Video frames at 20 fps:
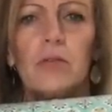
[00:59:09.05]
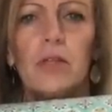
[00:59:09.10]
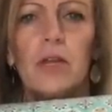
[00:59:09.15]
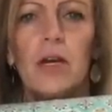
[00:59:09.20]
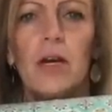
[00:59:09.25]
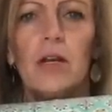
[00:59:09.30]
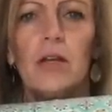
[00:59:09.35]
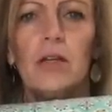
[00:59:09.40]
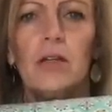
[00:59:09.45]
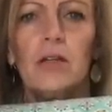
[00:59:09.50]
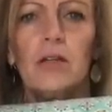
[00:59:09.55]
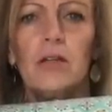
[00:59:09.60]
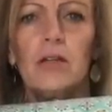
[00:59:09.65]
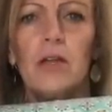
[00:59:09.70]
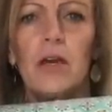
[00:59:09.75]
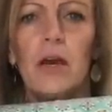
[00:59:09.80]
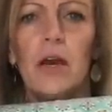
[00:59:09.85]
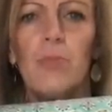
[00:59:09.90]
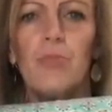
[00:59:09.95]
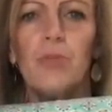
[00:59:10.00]
That is
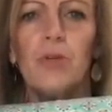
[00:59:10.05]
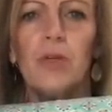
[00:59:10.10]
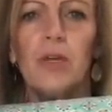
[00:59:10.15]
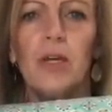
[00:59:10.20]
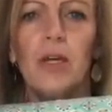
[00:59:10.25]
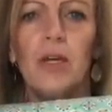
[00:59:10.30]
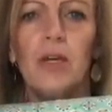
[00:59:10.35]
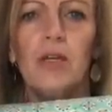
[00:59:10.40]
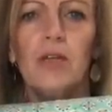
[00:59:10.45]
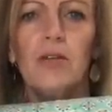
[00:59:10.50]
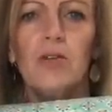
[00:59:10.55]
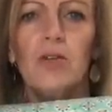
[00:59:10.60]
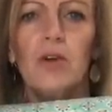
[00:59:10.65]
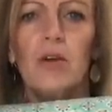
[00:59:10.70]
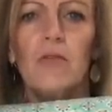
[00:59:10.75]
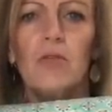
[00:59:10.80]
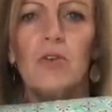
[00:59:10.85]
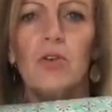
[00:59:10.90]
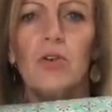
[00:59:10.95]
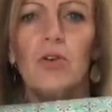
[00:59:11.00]
applique. You
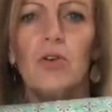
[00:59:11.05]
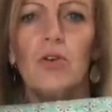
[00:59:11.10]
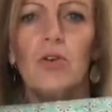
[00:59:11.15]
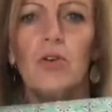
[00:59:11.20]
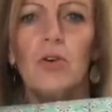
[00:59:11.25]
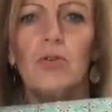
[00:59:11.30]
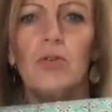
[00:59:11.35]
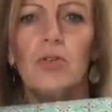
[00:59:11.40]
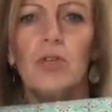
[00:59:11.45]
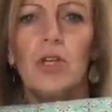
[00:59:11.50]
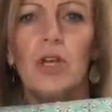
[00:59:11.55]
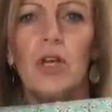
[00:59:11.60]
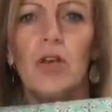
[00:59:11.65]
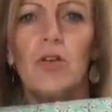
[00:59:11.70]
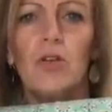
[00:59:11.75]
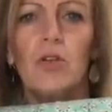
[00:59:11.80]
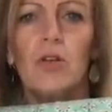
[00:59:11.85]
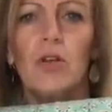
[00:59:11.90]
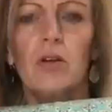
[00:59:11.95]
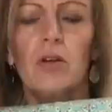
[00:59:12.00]
have the crochet
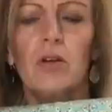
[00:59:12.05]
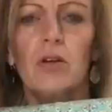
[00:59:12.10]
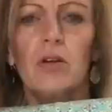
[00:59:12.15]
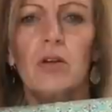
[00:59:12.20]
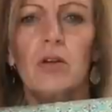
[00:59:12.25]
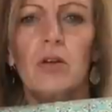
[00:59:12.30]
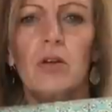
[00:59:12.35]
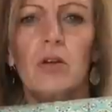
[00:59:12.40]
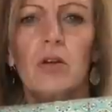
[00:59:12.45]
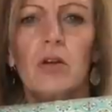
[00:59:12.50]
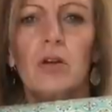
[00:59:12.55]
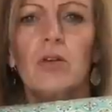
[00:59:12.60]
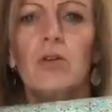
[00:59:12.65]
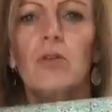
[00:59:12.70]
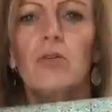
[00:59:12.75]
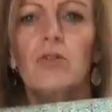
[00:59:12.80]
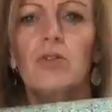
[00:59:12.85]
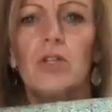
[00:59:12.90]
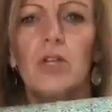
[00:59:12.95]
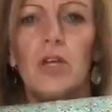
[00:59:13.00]
or the
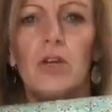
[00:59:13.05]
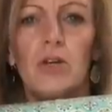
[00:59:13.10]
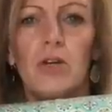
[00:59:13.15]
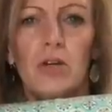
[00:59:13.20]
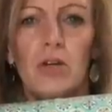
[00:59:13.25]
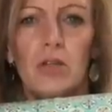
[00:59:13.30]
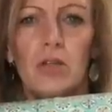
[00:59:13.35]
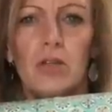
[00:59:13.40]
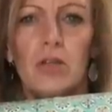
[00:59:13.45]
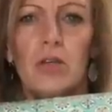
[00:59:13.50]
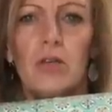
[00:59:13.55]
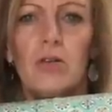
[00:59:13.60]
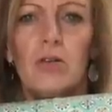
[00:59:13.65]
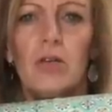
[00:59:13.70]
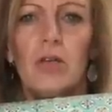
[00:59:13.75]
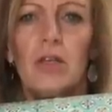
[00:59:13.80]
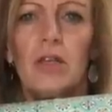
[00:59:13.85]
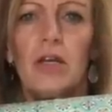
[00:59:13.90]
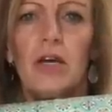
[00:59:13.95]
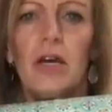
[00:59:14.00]
crochet hooks
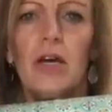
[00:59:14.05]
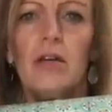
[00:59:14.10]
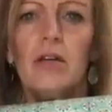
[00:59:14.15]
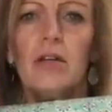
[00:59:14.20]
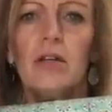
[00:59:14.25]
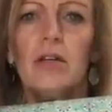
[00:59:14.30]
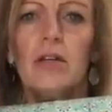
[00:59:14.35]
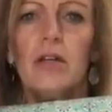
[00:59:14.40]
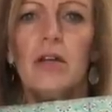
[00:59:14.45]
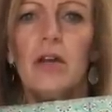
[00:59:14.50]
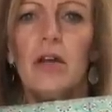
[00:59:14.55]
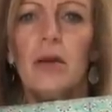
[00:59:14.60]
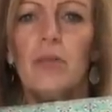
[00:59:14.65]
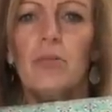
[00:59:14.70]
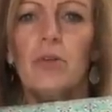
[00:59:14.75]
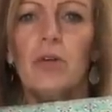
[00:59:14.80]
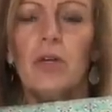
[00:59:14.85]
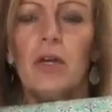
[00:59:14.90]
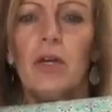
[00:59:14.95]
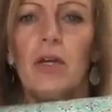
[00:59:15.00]
underneath that,
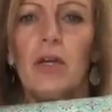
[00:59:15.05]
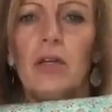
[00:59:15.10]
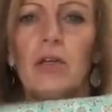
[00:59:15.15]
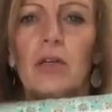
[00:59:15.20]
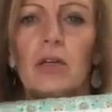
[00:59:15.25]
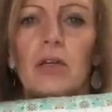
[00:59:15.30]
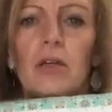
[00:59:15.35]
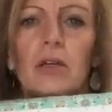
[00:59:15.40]
applique.